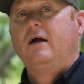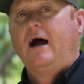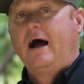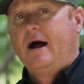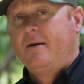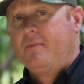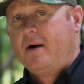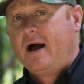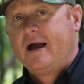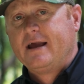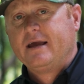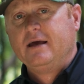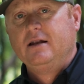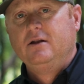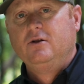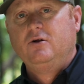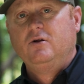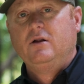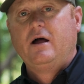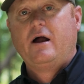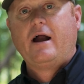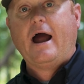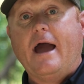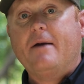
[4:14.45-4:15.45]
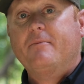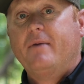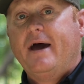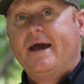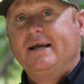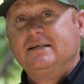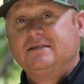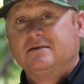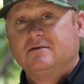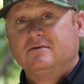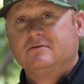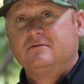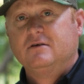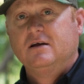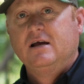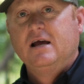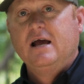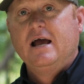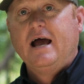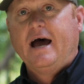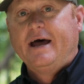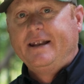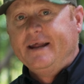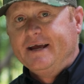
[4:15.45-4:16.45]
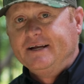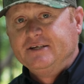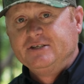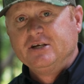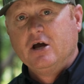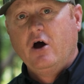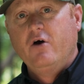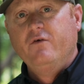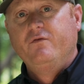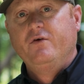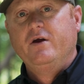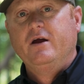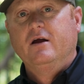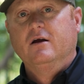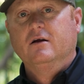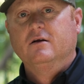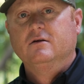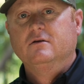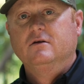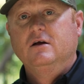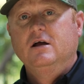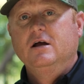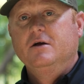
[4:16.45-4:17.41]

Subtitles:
I might get a little louder. Hey Mason, I need you over here.